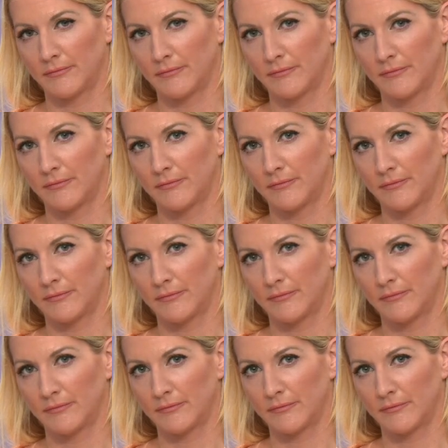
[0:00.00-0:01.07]

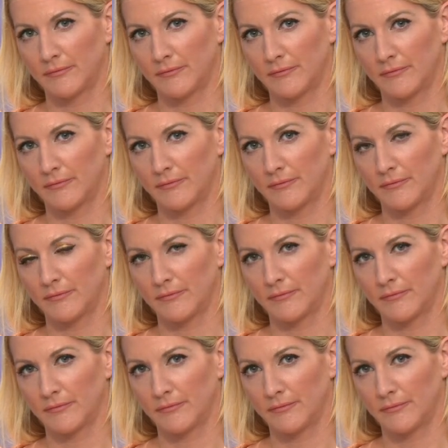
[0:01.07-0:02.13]

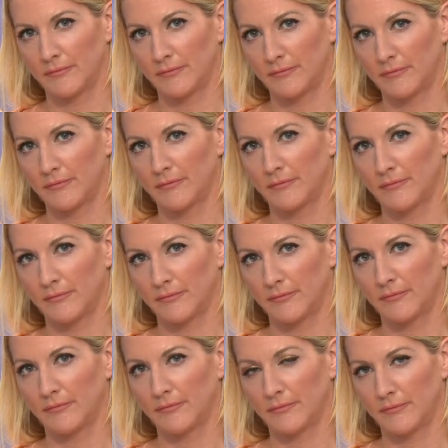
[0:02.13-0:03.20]

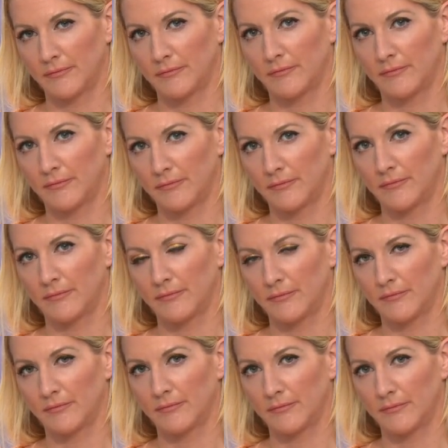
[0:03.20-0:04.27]

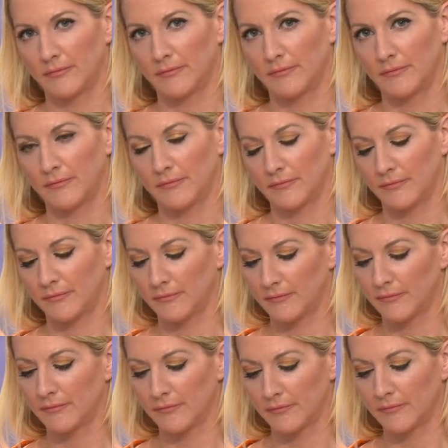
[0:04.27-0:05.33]

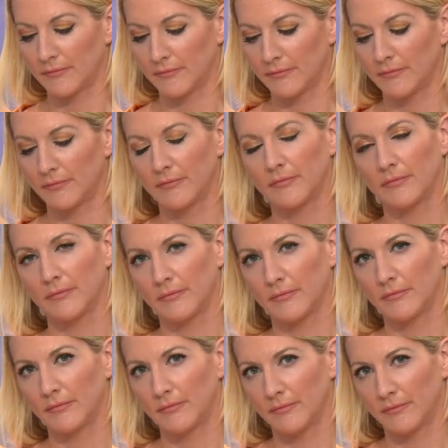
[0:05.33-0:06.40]

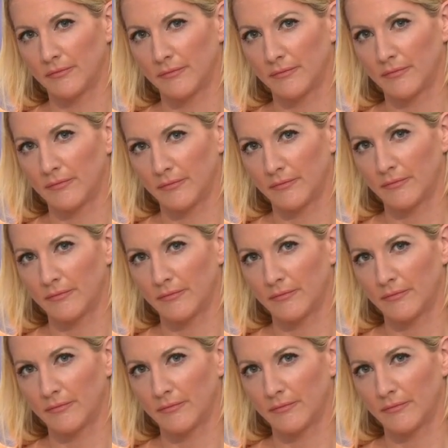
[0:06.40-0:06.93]
(not speaking)